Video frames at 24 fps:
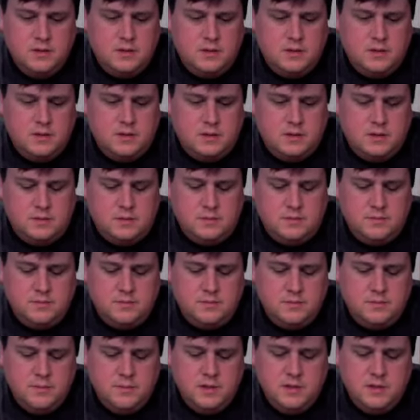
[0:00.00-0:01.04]

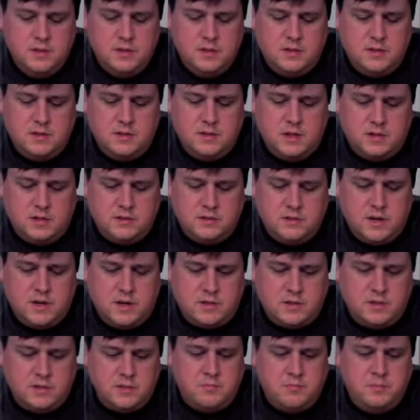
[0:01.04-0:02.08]
The tiles are
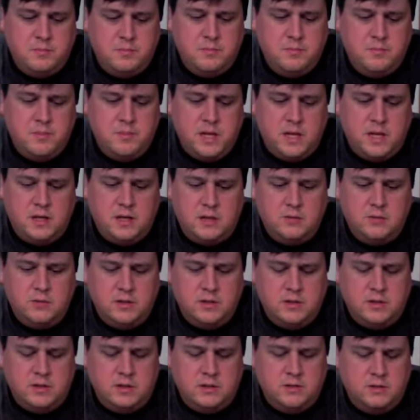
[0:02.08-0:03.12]
actually painted
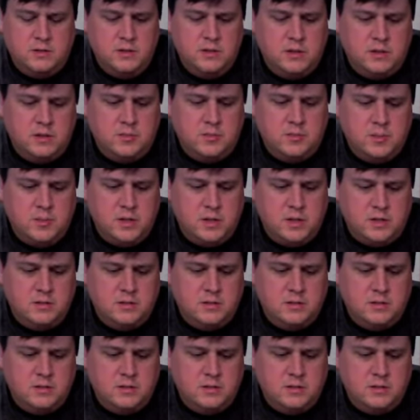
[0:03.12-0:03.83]
with an acrylic paint